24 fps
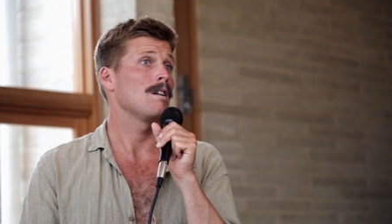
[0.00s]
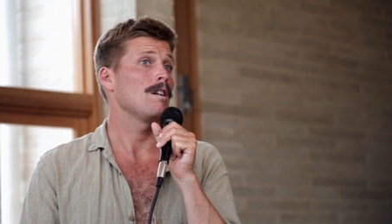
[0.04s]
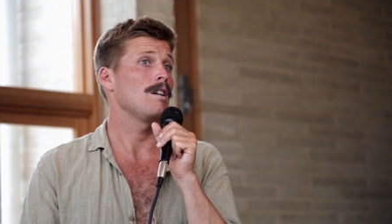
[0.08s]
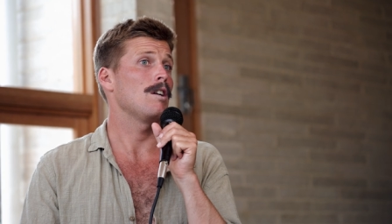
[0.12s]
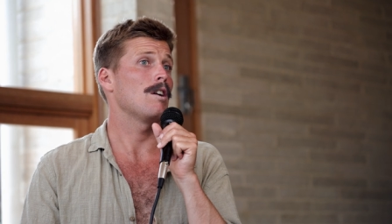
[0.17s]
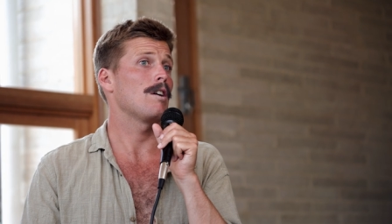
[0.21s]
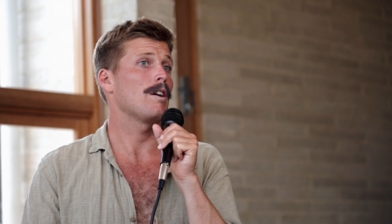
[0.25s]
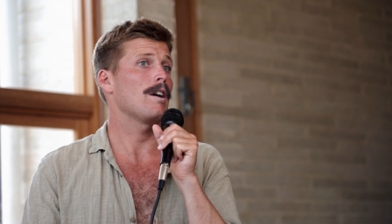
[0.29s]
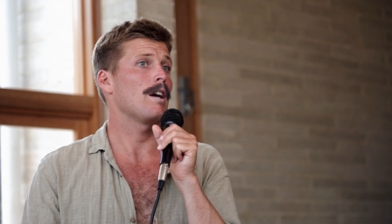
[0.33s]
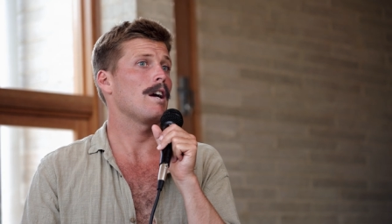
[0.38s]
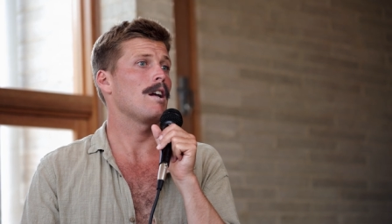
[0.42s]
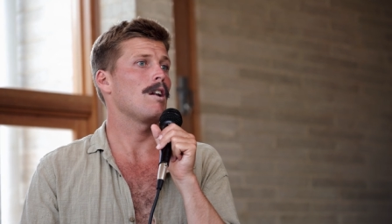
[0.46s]

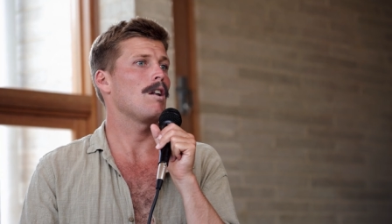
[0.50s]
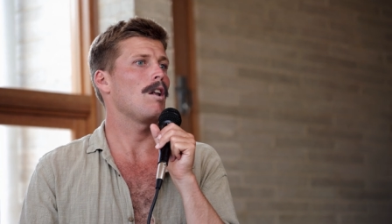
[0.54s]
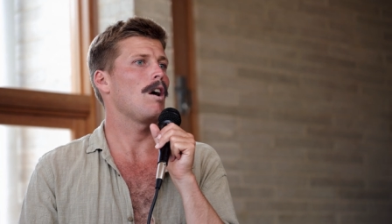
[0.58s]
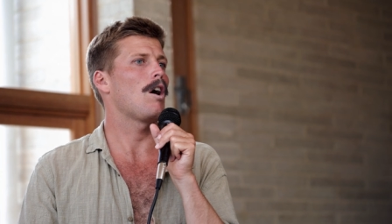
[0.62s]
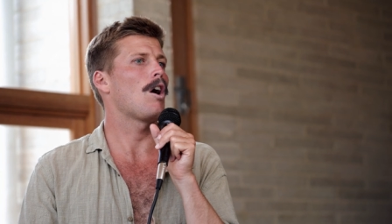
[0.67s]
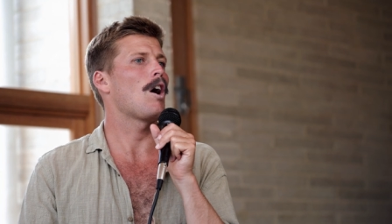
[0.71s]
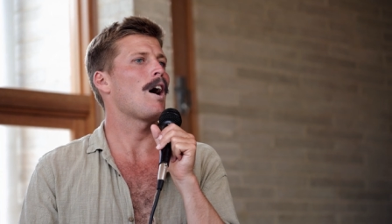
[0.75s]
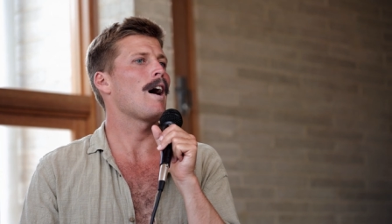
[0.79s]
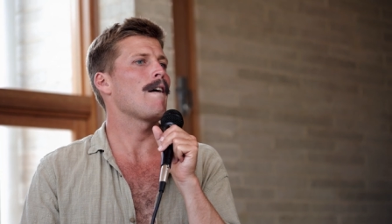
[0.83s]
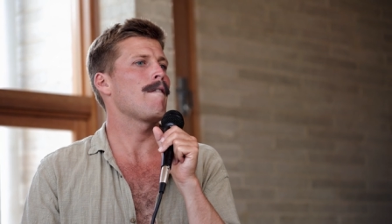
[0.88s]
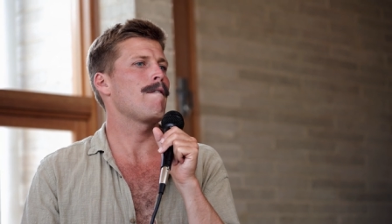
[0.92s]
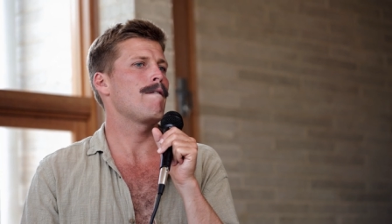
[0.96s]
you know, and
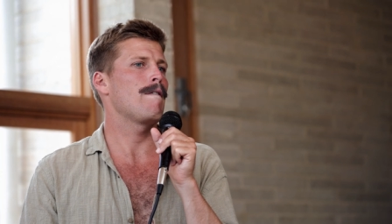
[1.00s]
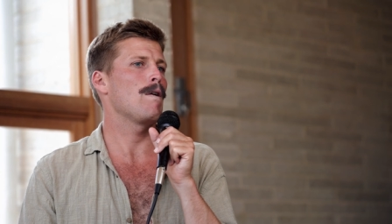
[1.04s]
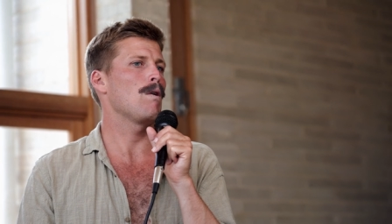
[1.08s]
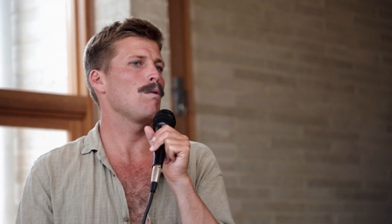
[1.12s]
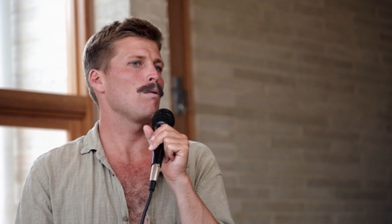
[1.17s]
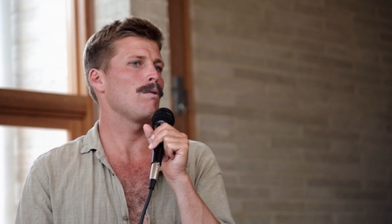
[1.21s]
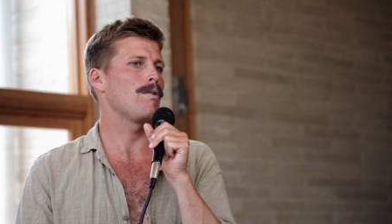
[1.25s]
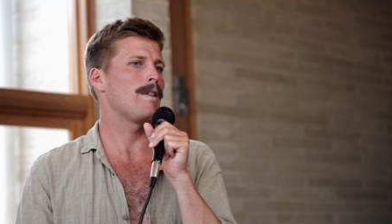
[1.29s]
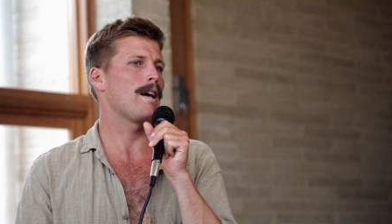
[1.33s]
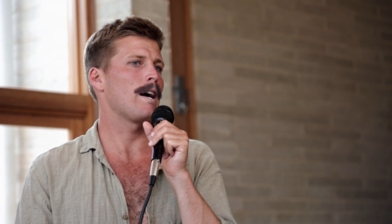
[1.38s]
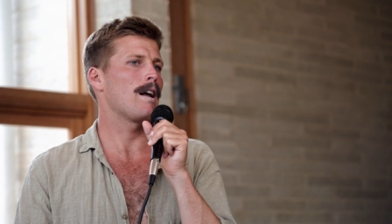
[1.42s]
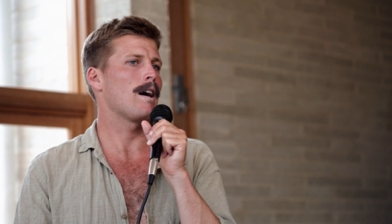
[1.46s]
I
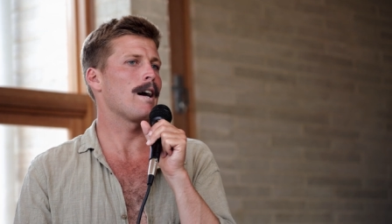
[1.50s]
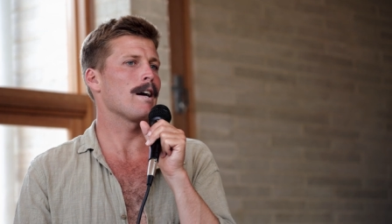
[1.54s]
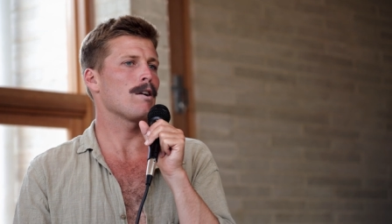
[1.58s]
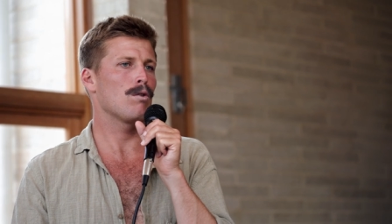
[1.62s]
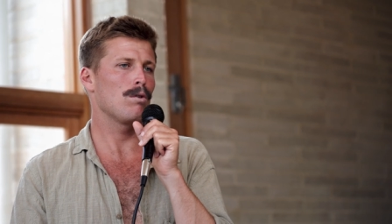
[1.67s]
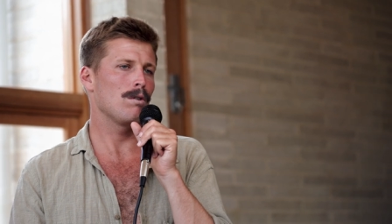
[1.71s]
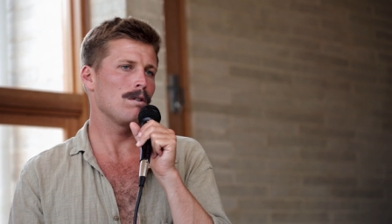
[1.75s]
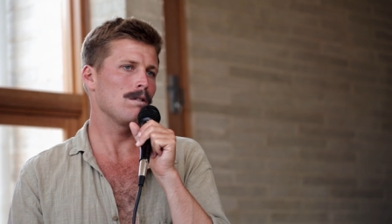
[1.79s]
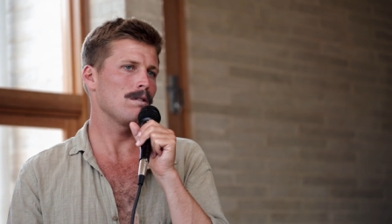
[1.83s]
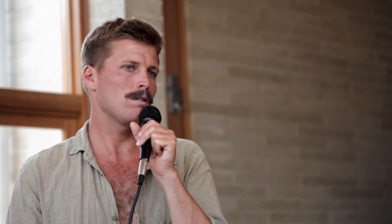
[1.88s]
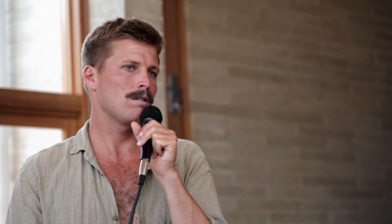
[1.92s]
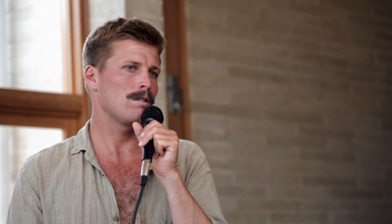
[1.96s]
felt that I
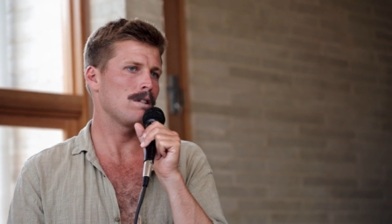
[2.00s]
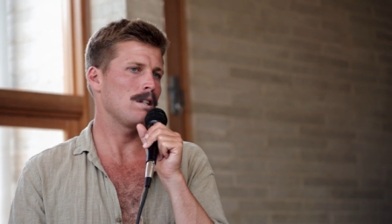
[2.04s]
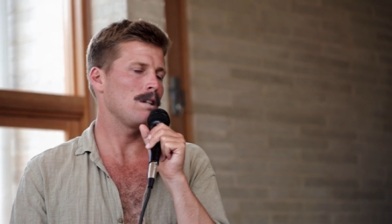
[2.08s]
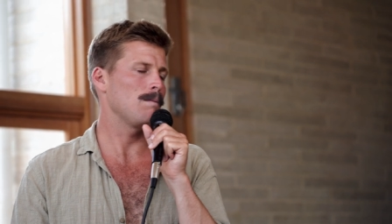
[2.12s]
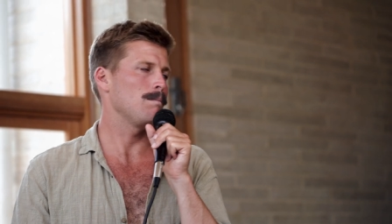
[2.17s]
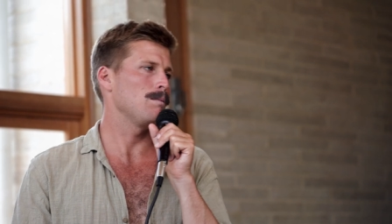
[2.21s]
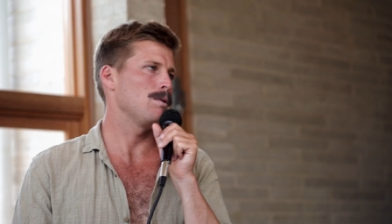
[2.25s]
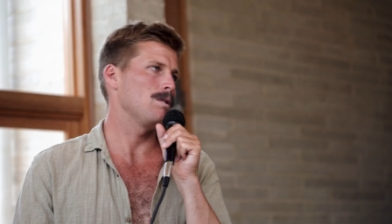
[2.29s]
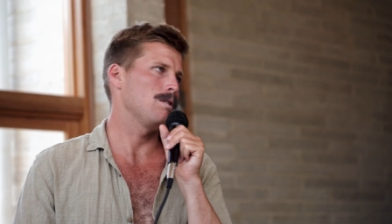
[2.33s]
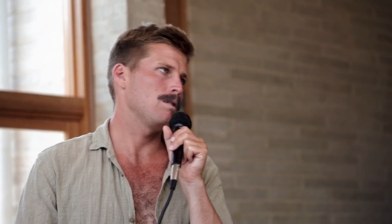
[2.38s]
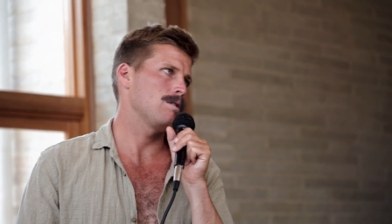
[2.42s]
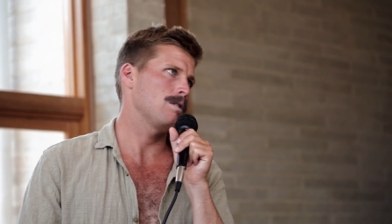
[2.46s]
couldn't see
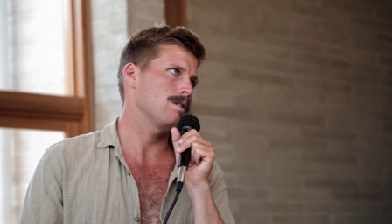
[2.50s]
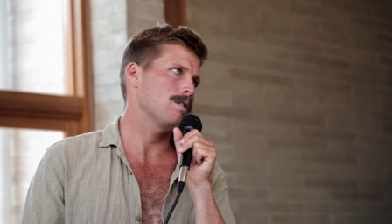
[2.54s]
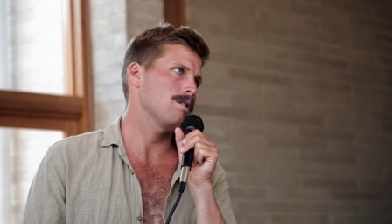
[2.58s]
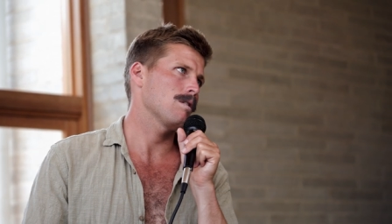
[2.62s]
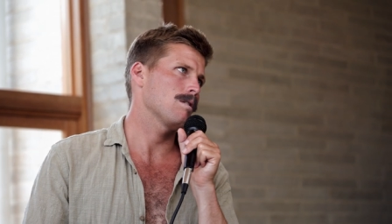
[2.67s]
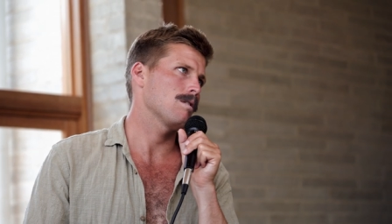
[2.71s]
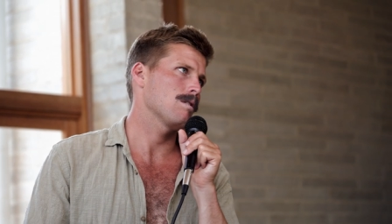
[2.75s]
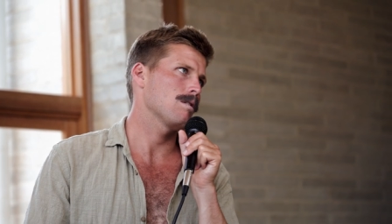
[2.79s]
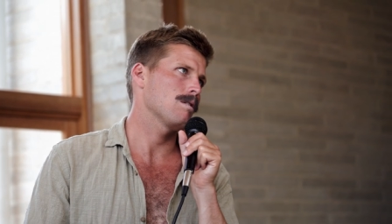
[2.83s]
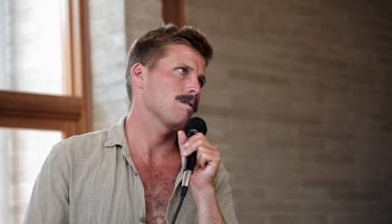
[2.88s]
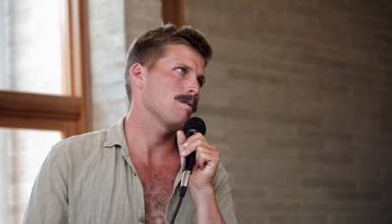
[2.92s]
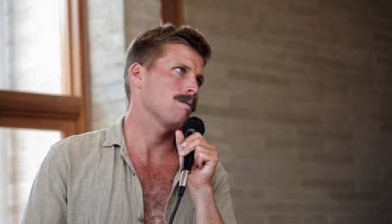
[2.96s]

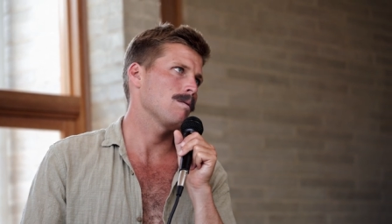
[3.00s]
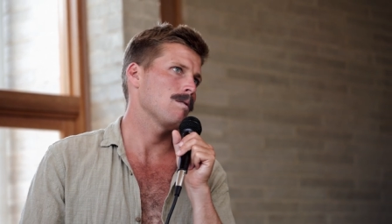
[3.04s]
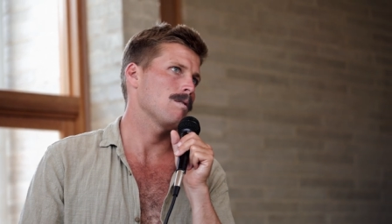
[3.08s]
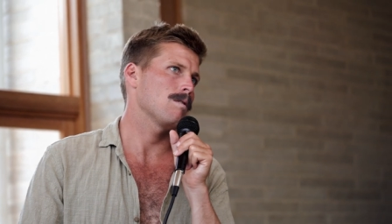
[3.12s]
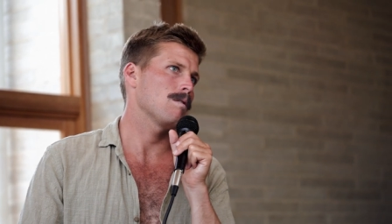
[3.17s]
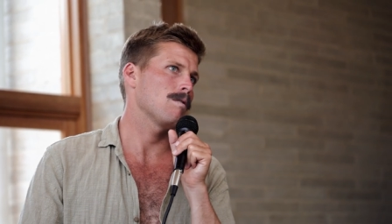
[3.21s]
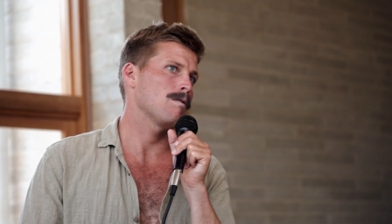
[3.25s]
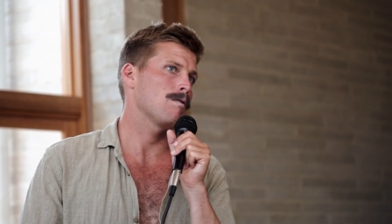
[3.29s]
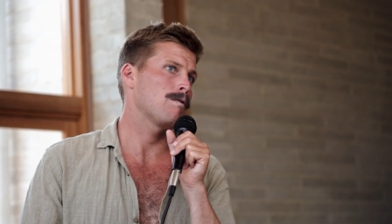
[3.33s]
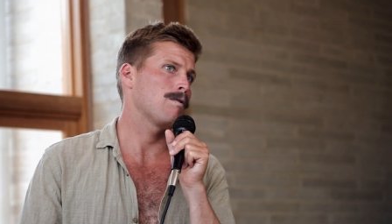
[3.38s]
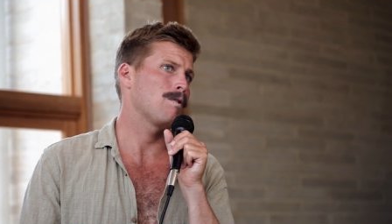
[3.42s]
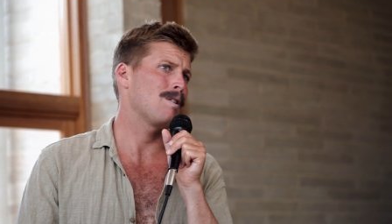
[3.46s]
music mm.